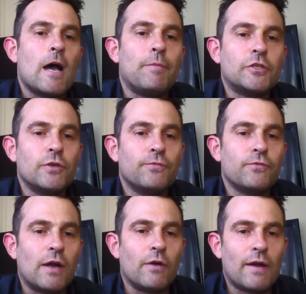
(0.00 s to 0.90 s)
But it's
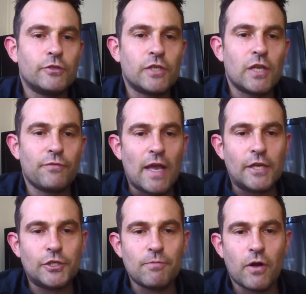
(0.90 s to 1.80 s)
good for out of hours stuff,
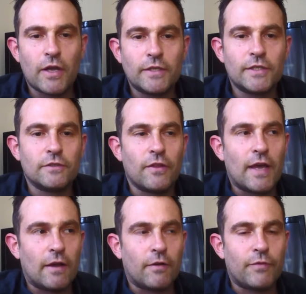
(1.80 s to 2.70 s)
Asian markets, things
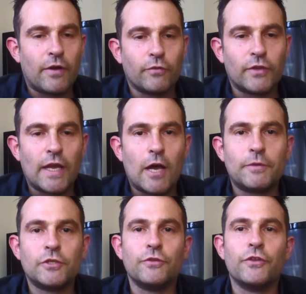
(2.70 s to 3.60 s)
like that. Very often get
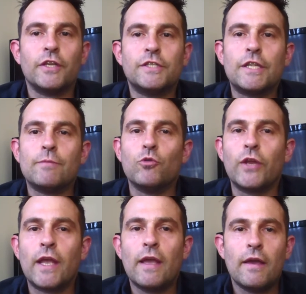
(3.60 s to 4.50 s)
up at 2:30 in the
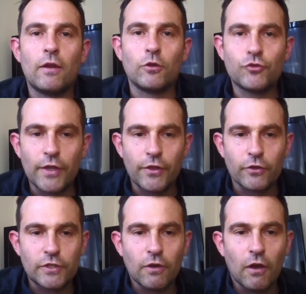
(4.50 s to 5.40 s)
morning and I'll trade
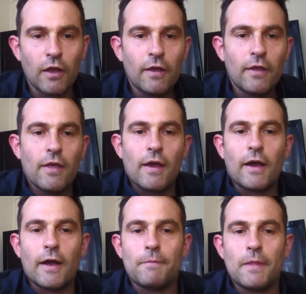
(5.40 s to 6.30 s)
the Aussie dollar.
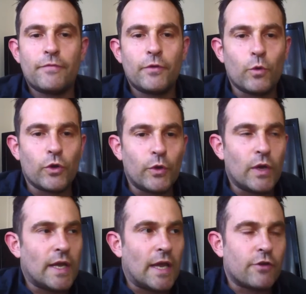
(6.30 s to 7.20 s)
If you want
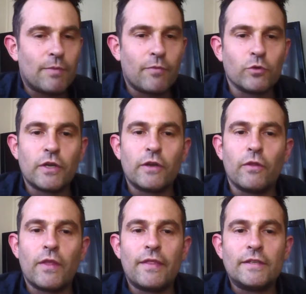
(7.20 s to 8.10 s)
to get a grip of what's
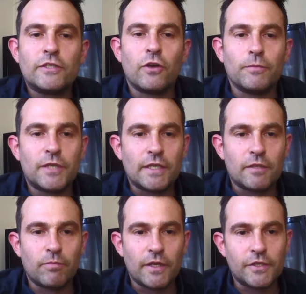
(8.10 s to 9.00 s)
going on there, then Skype
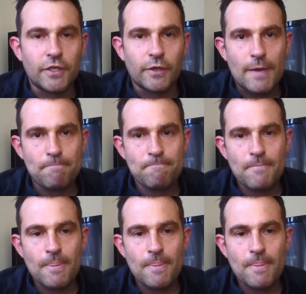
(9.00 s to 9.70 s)
chat's the place to do it.